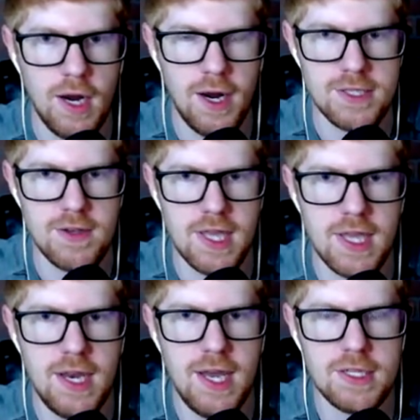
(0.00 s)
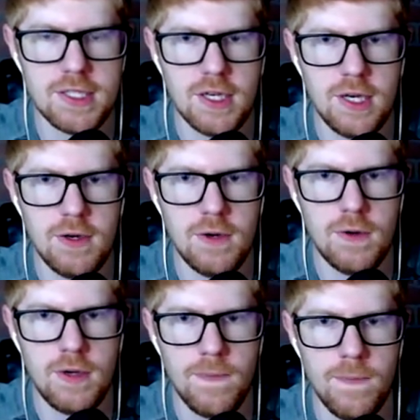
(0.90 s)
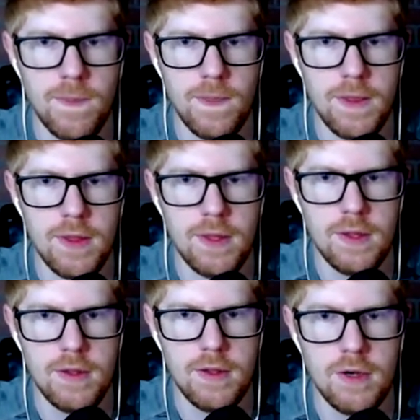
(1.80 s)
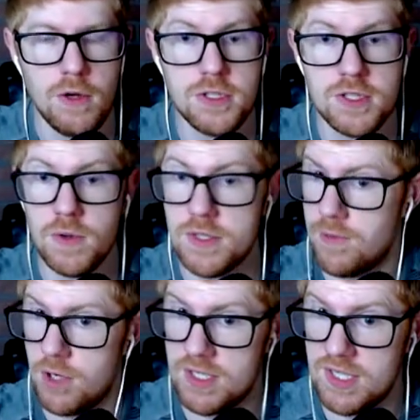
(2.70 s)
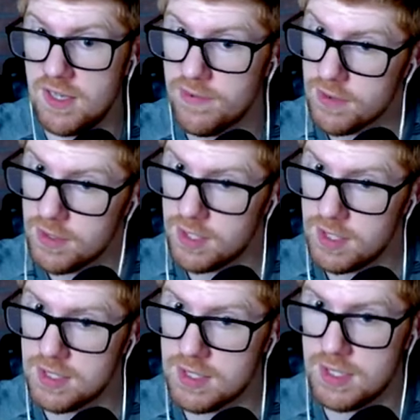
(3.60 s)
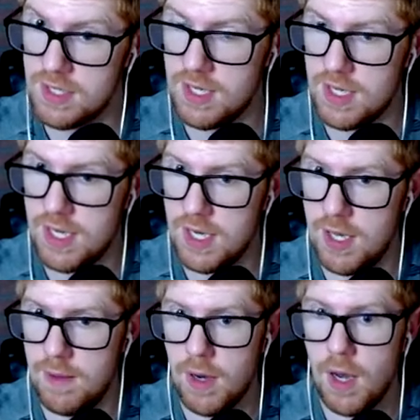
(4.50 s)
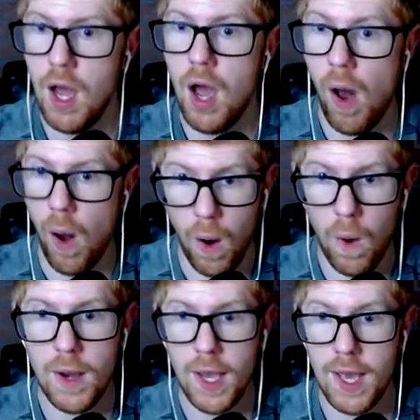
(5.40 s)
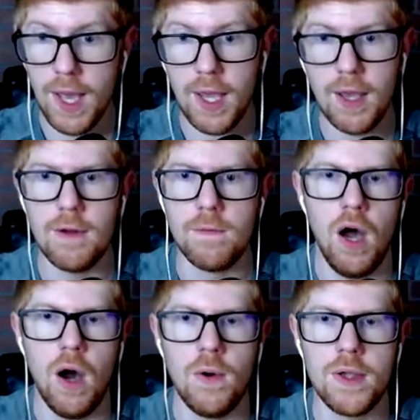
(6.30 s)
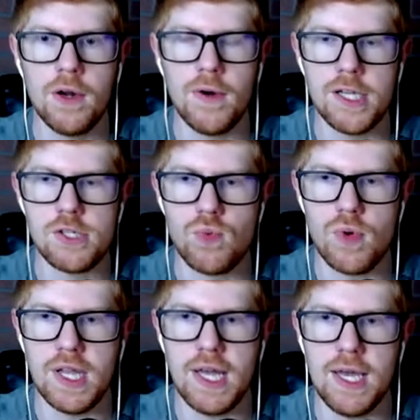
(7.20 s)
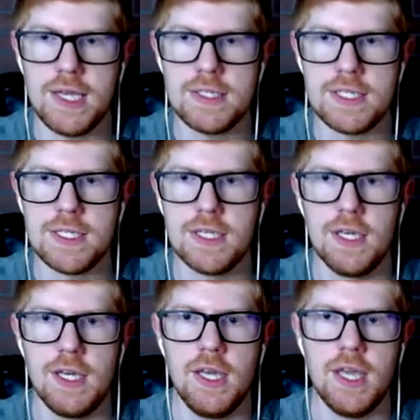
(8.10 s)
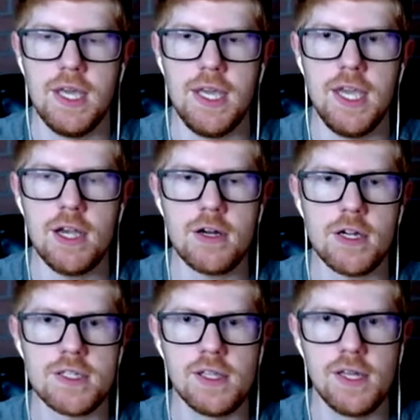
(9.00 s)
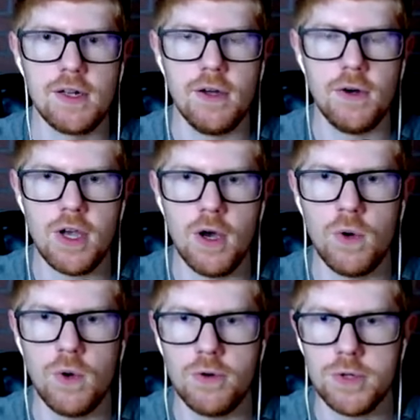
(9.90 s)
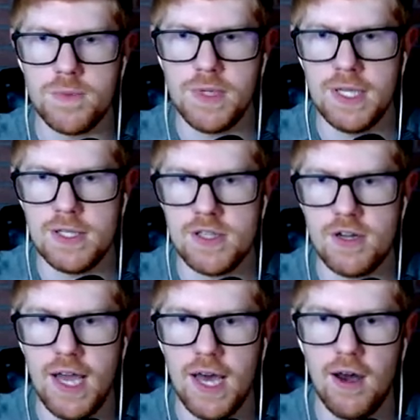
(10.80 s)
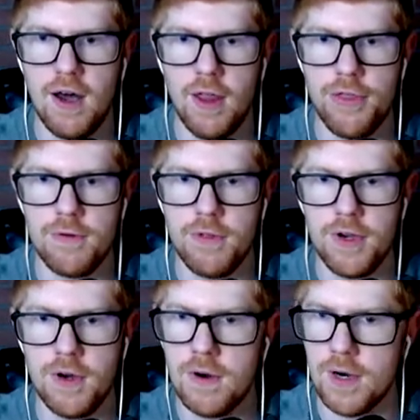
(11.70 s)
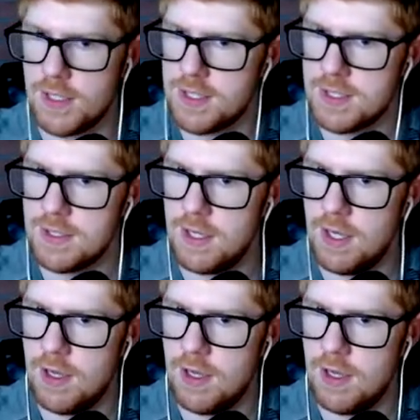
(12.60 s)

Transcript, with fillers: All right, so I cannot go. Oh, she's going somewhere different this time. Okay. Oh, you know what I just realized? Here's little old Toad, which means they're not all through the doors.